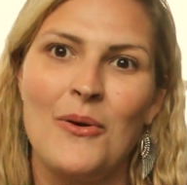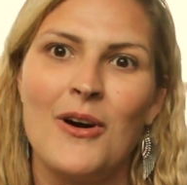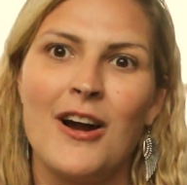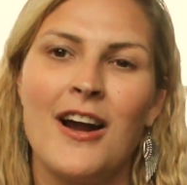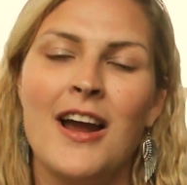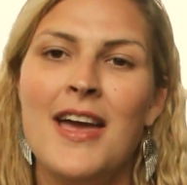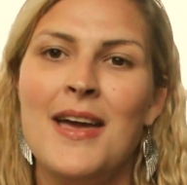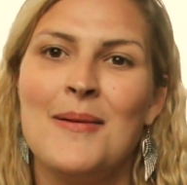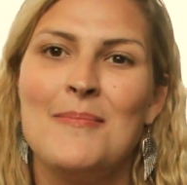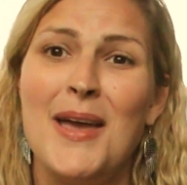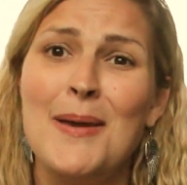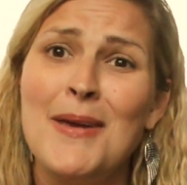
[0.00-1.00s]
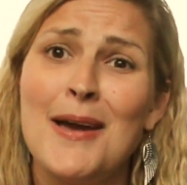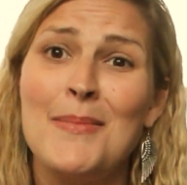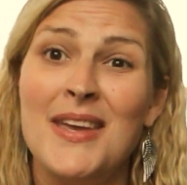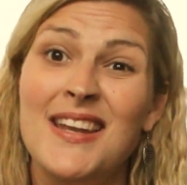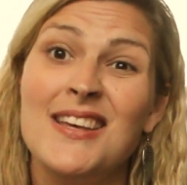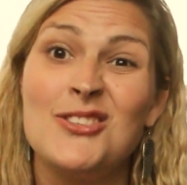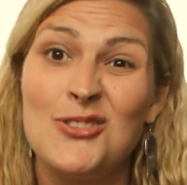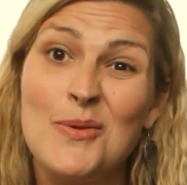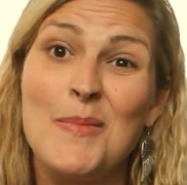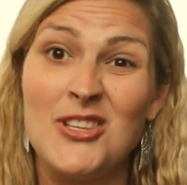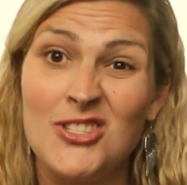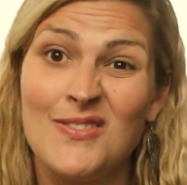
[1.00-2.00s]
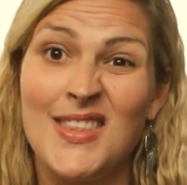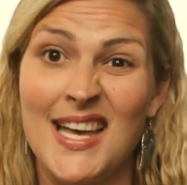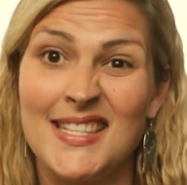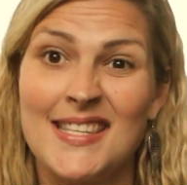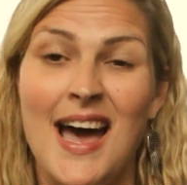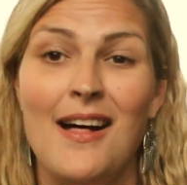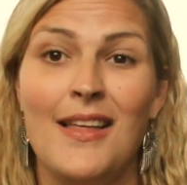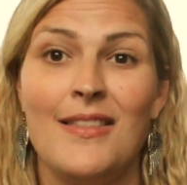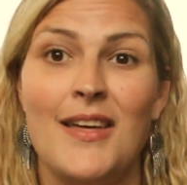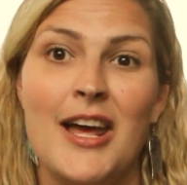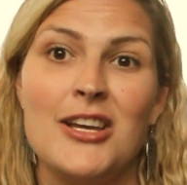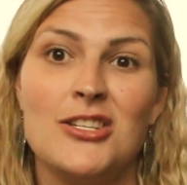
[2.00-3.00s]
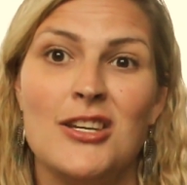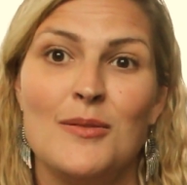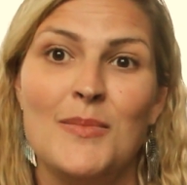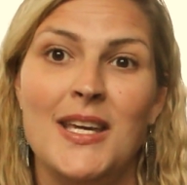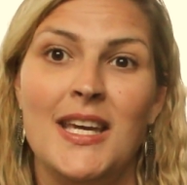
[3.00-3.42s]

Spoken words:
or maybe I'm eating too much of that salad that I shouldn't be